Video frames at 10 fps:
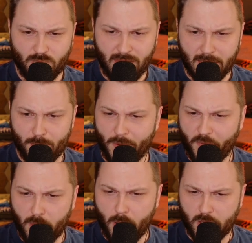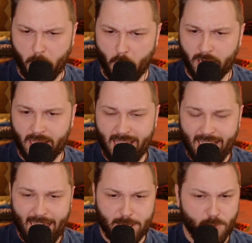But for the most part,
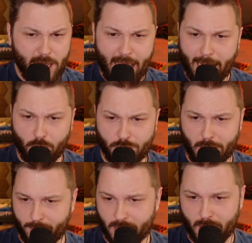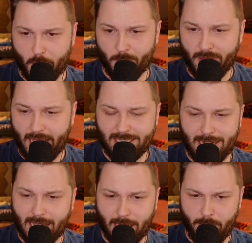it's pretty arrow shaped, so it's
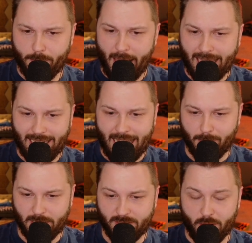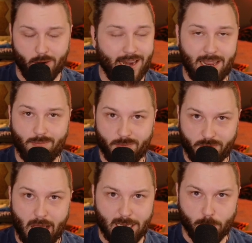not going to be bad in atmosphere, and it
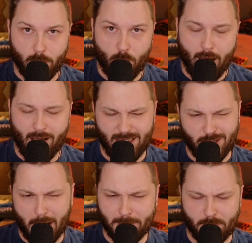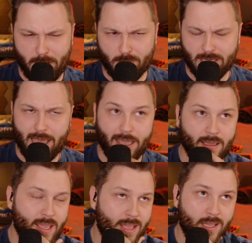flies pretty well. I think top speed was like
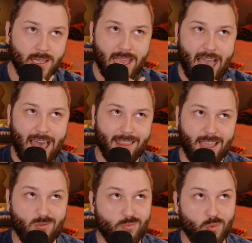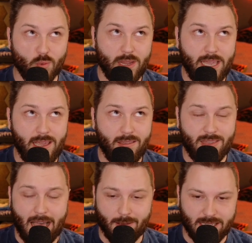at like
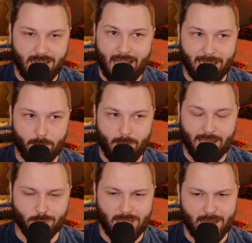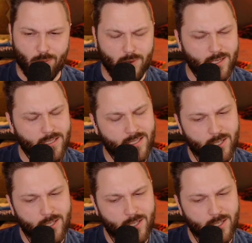3,000 height on Microtech was